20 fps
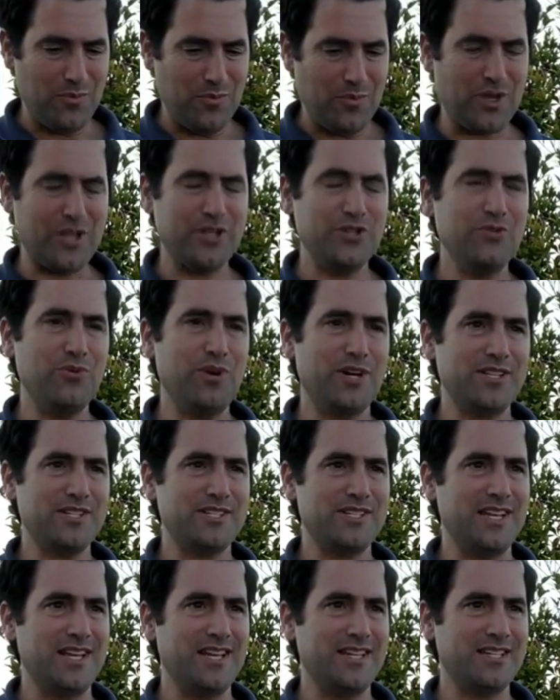What I do want to
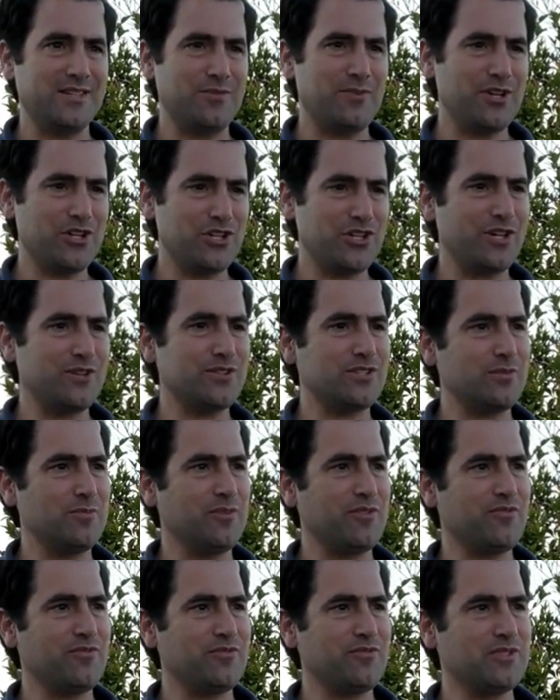say is I want to share
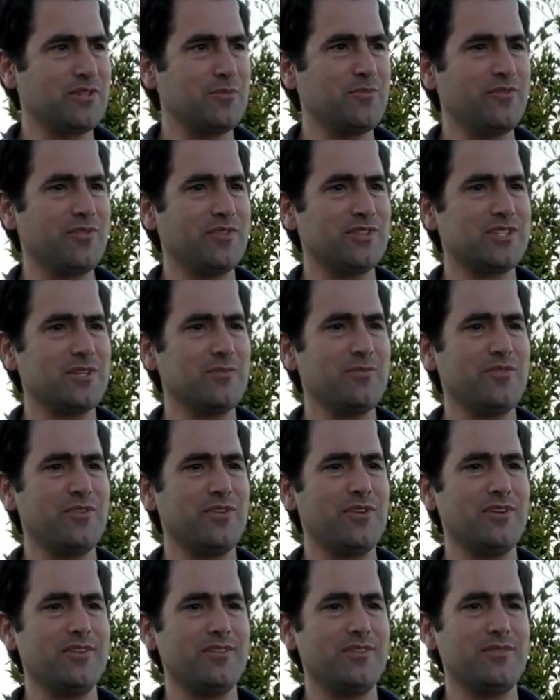some
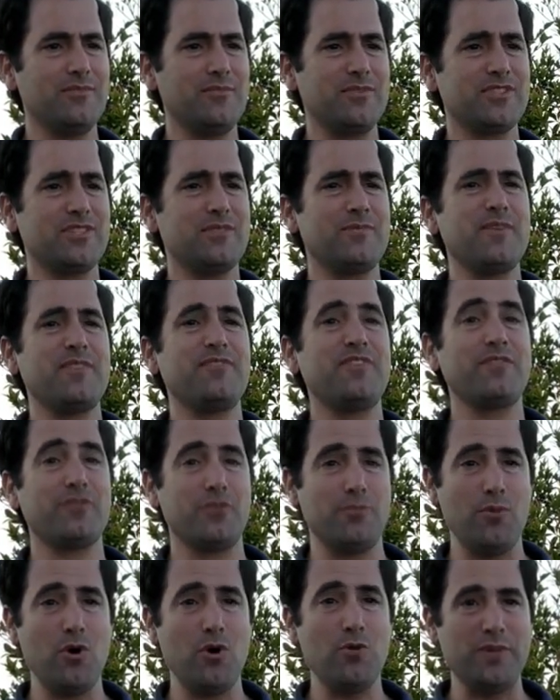of my
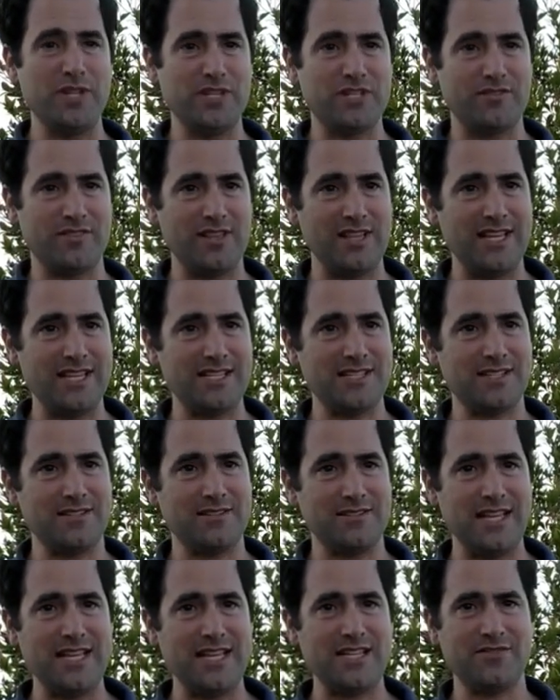favorite moments of the
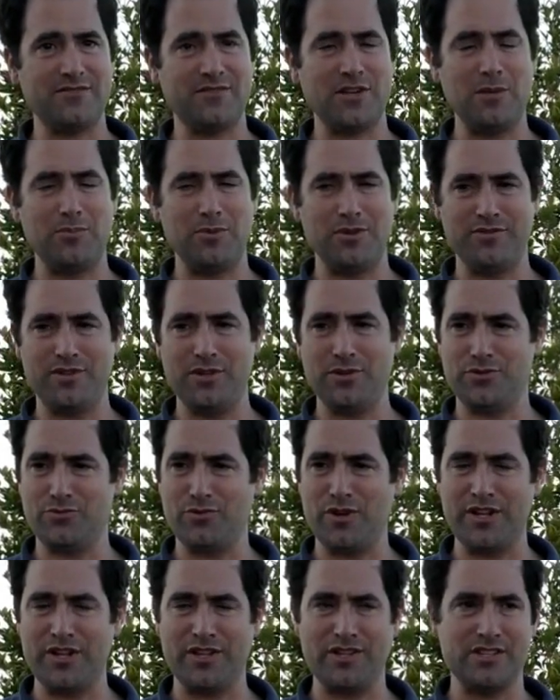last couple of years
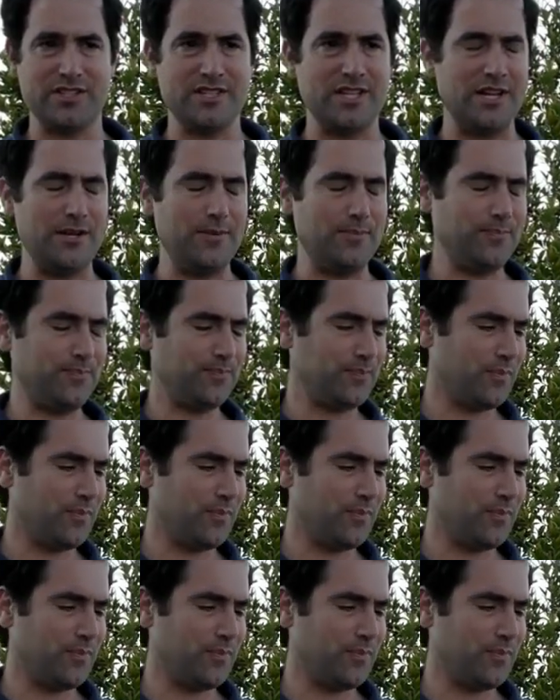running this site.